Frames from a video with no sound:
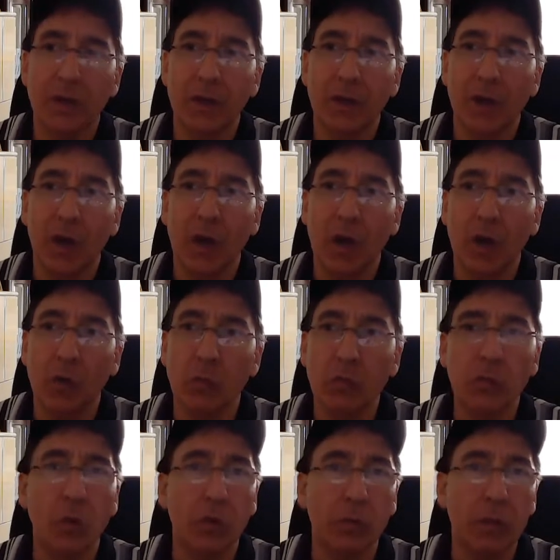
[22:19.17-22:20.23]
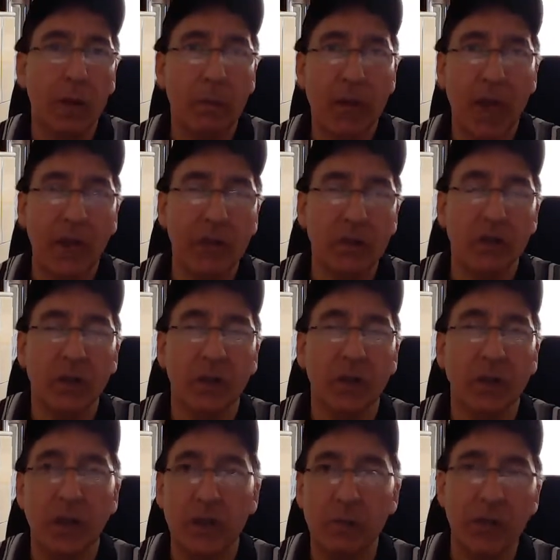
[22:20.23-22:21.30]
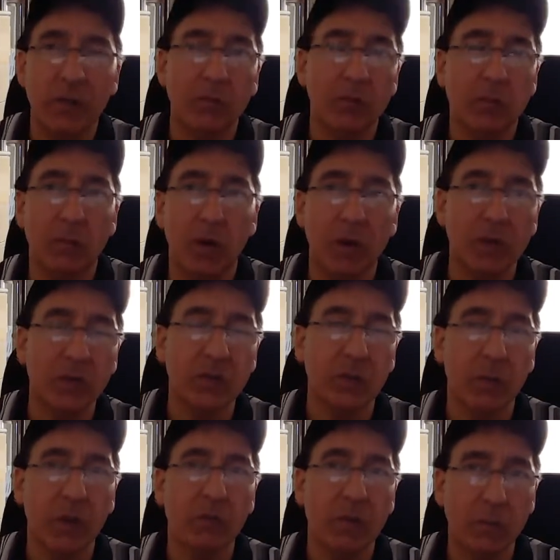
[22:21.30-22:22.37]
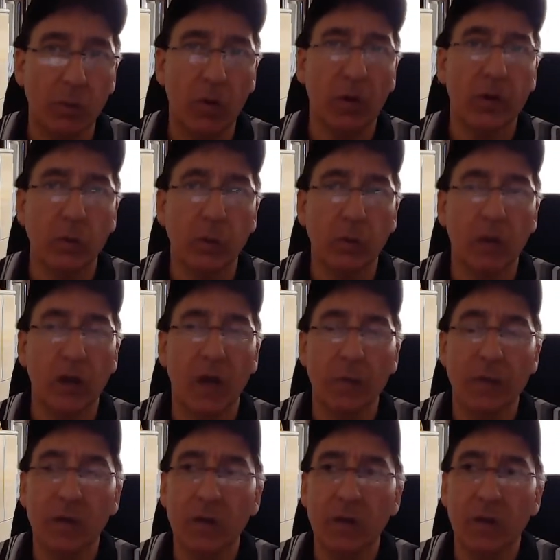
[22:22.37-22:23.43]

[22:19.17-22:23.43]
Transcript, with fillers: uh, we talk about packaging a nine-minute response to, a reply to a comment.